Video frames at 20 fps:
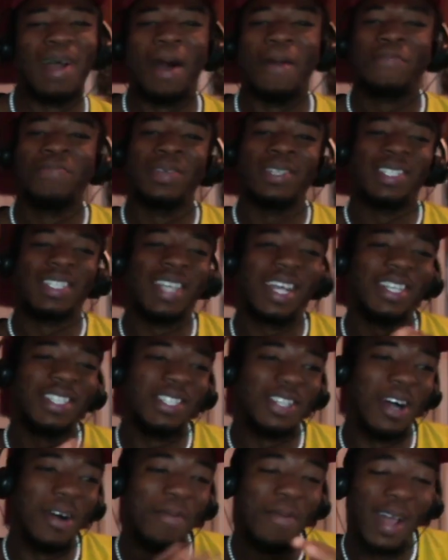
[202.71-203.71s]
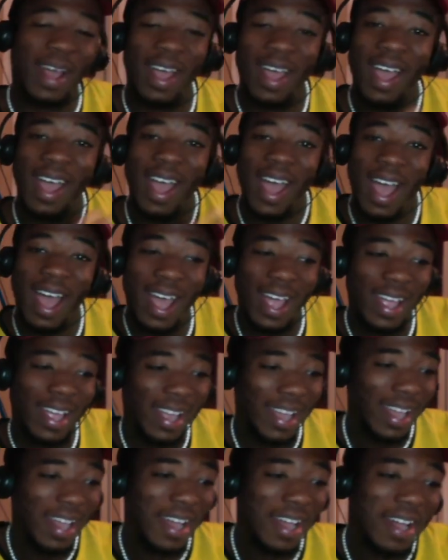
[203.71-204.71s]
I appreciate y'all, man. Hey,
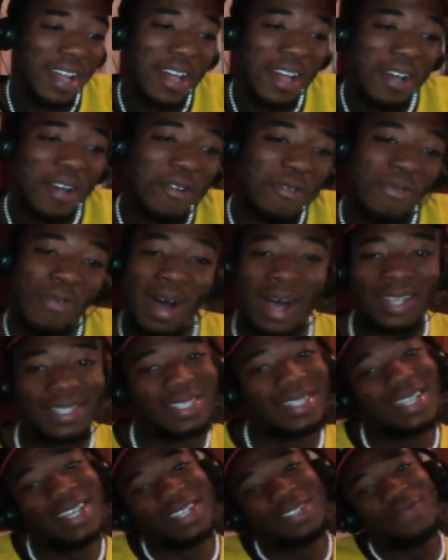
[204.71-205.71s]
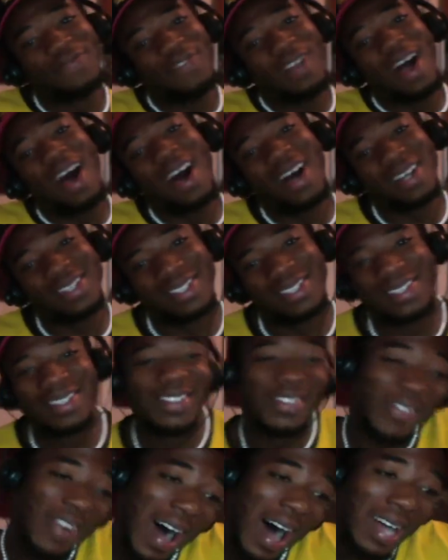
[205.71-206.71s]
Wild Stick Vlogs,
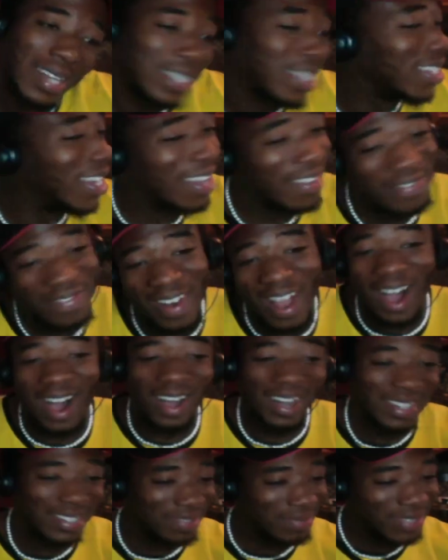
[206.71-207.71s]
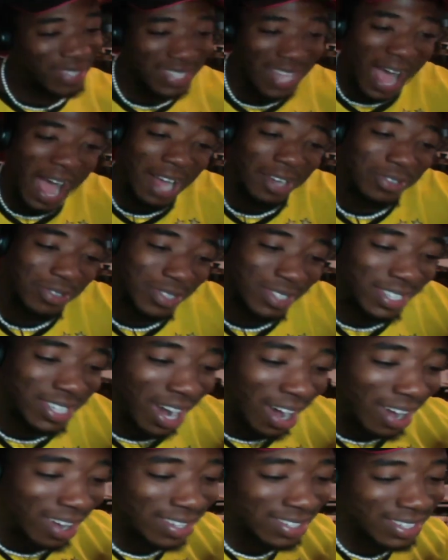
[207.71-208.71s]
Wild Slick Vlogs, Mr. Andrew
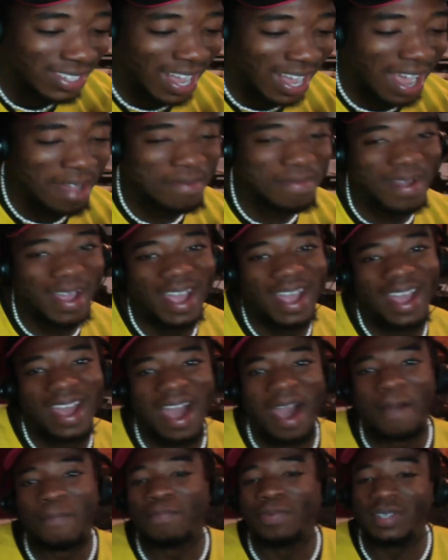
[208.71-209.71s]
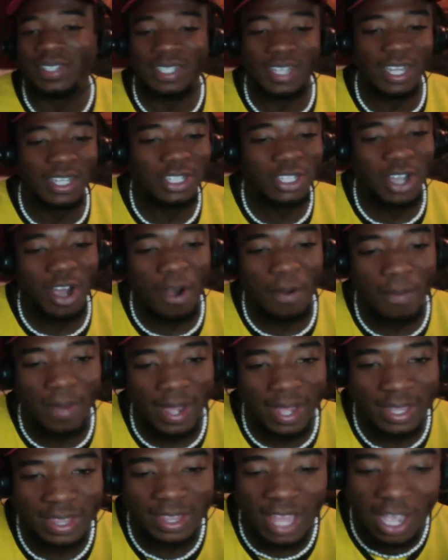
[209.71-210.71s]
Jones. Hey, man, I appreciate y'all,
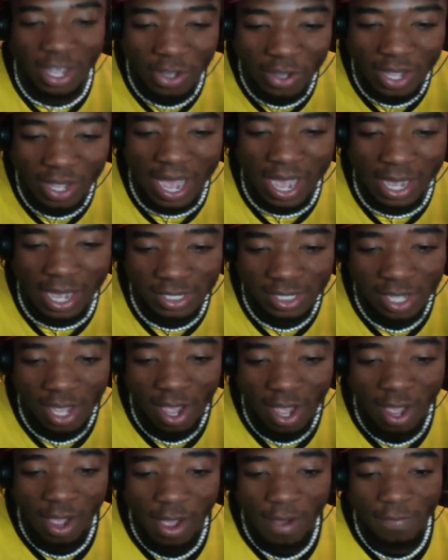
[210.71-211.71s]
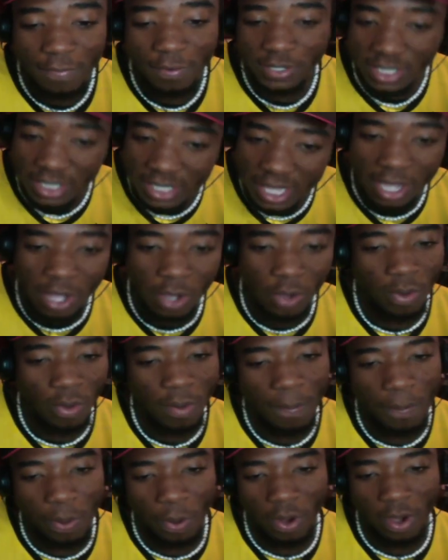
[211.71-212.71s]
man. Thank you guys for sticking with the
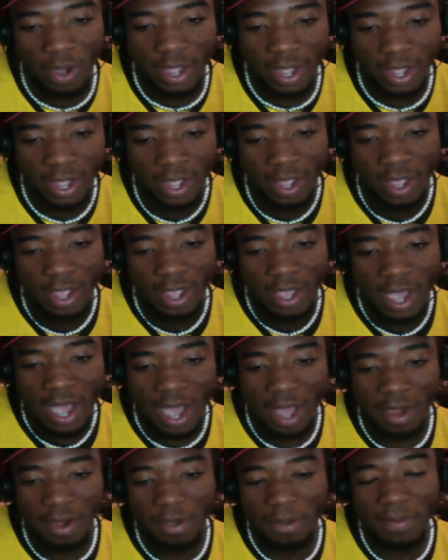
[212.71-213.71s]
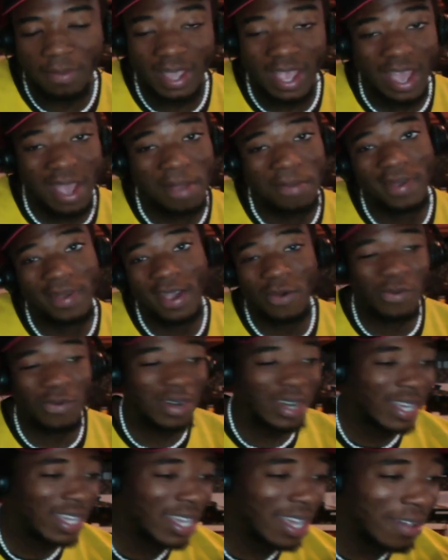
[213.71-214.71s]
boy. And um, yeah, man,
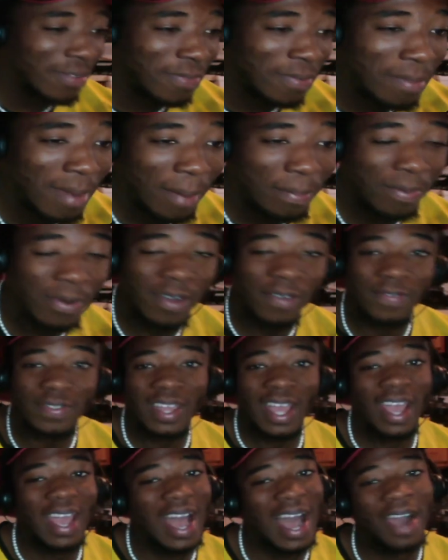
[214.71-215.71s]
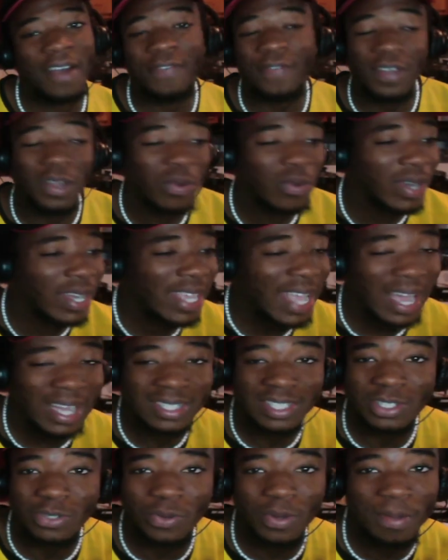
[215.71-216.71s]
1K for my birthday. I think we're getting
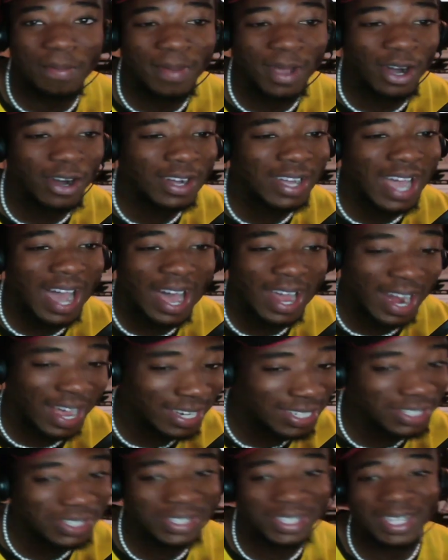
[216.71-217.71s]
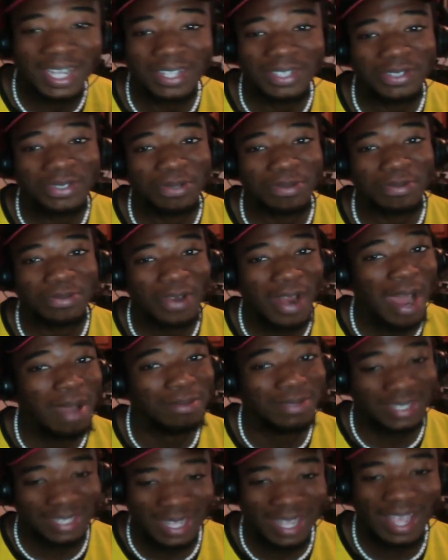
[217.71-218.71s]
to it, man. Oh God, I need to check the
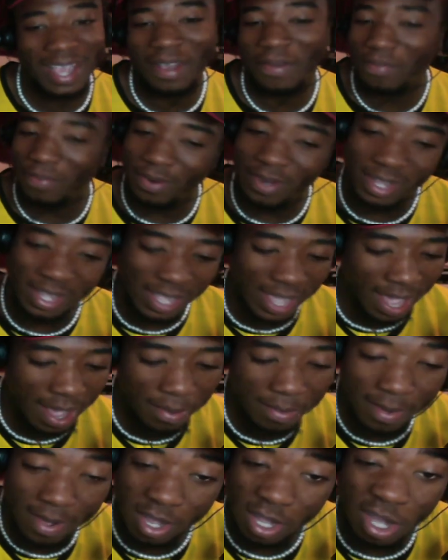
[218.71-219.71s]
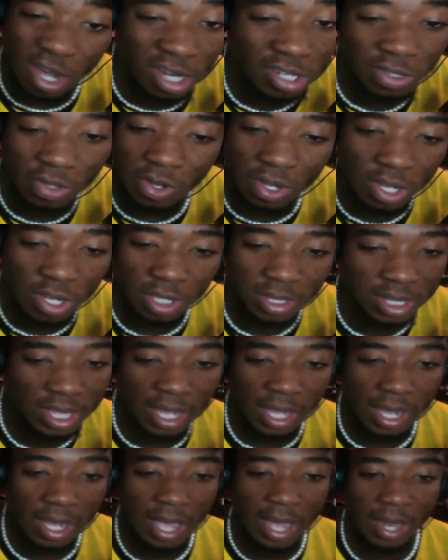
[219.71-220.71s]
subscribers again. But yeah, man, y'all doing your
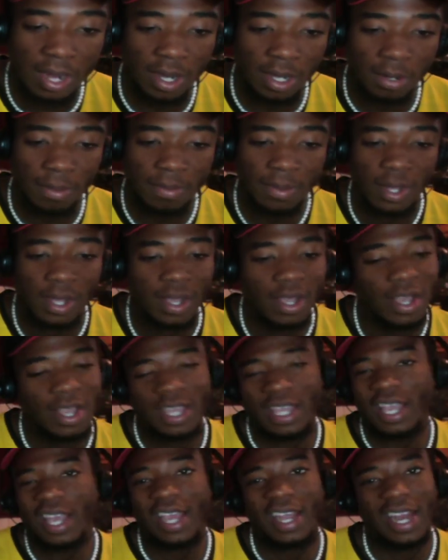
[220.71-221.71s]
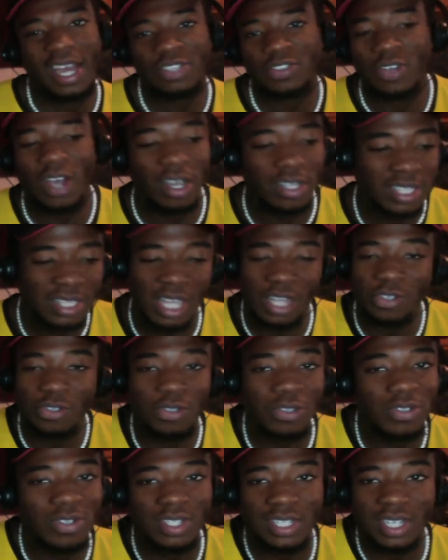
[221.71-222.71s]
thing, and um, yeah, that's why I'll stay
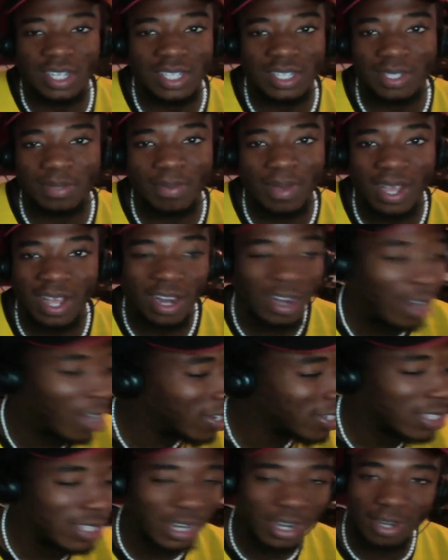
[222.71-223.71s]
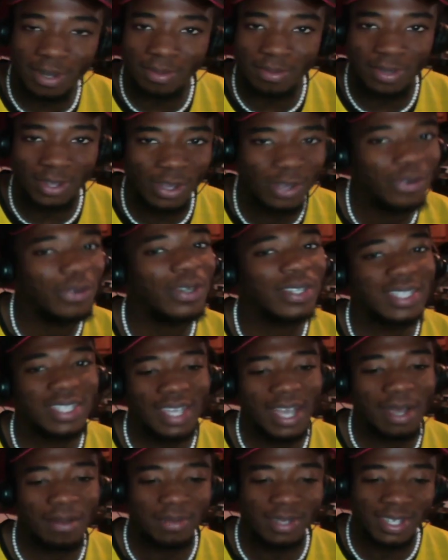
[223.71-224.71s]
true to this, man. Long term, y'all know what
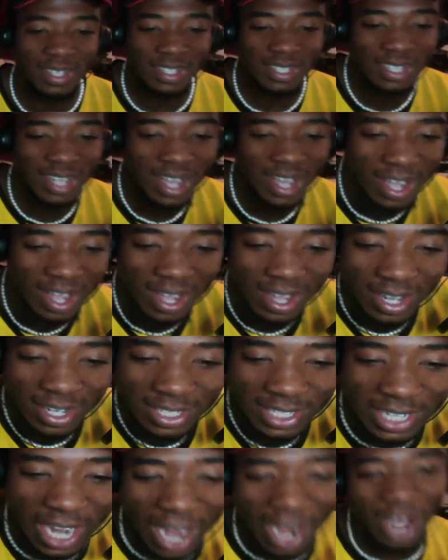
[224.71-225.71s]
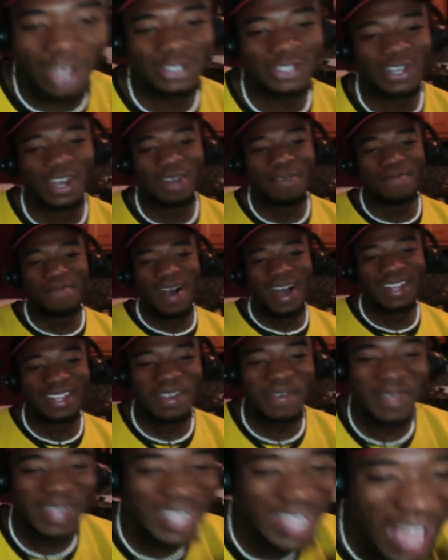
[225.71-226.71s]
time it is. Shout out to all the man
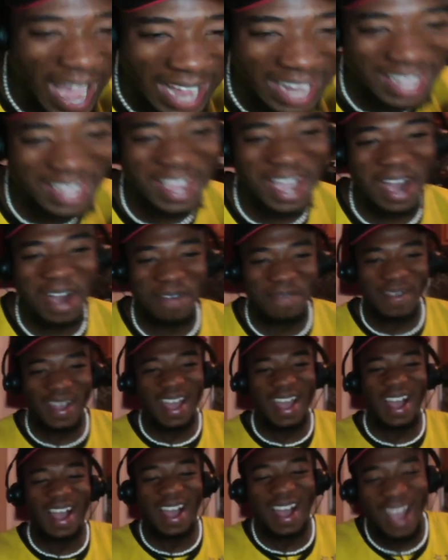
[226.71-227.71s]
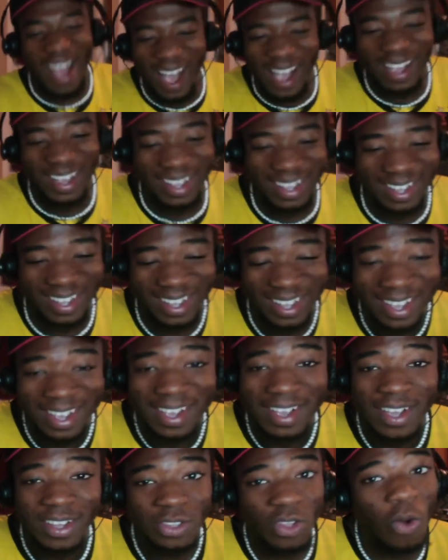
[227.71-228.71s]
in Kenya, man. Hey,
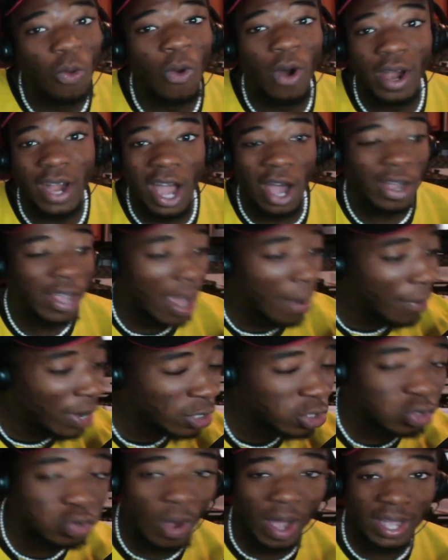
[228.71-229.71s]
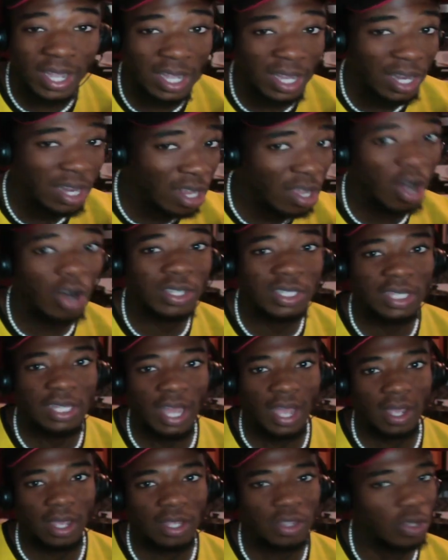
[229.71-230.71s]
don't worry, I'll get my Swahili on
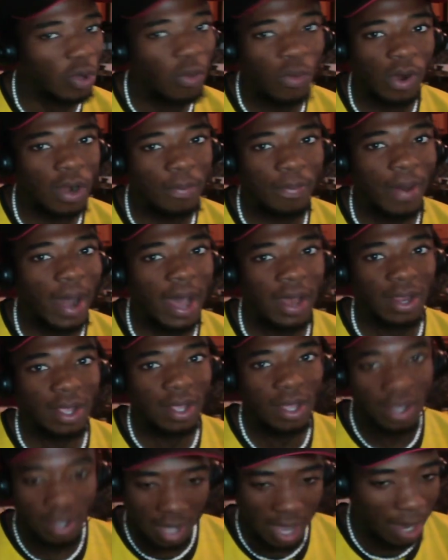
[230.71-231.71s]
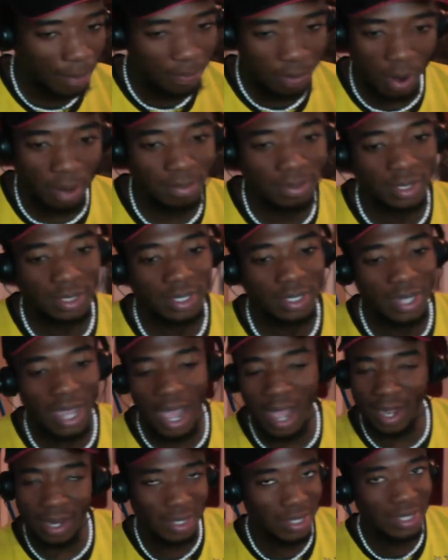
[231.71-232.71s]
deck. Don't worry about it. I promise.
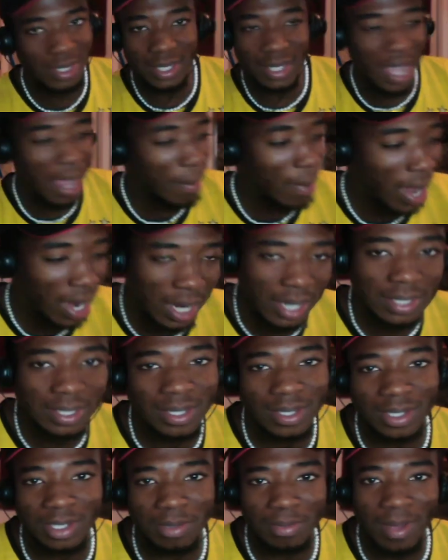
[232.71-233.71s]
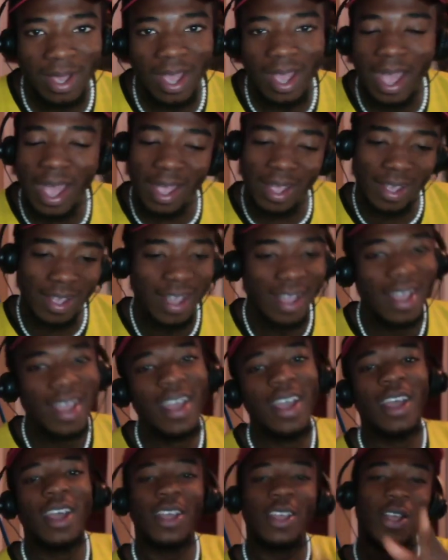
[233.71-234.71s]
I need to get my lessons, man. Hey,
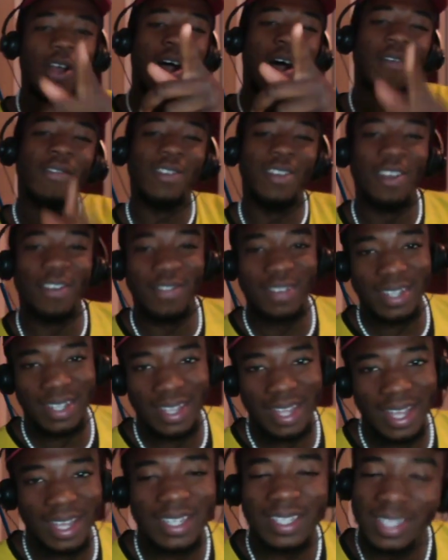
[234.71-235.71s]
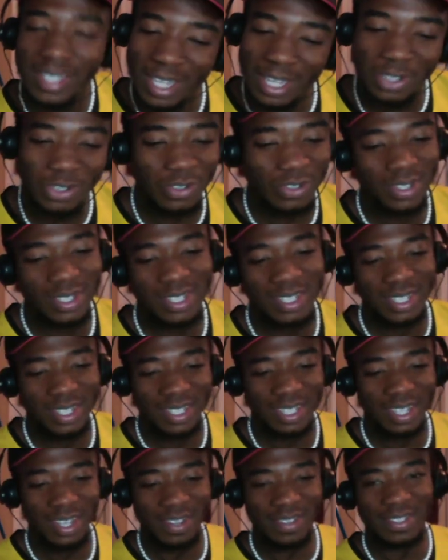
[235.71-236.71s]
y'all have a lovely day and stay true to
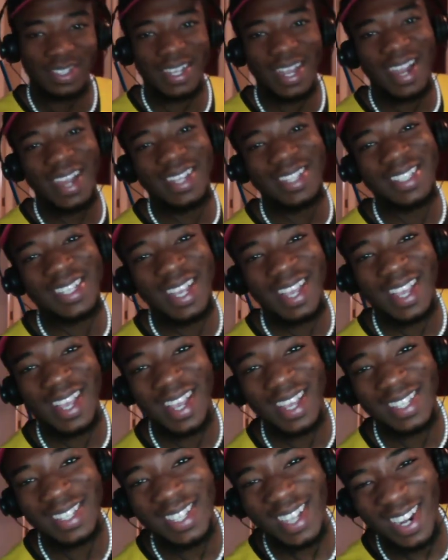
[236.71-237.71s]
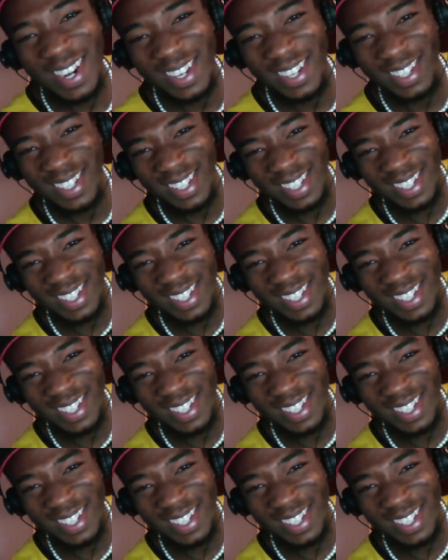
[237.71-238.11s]
yourselves. All right, take care. Toodle!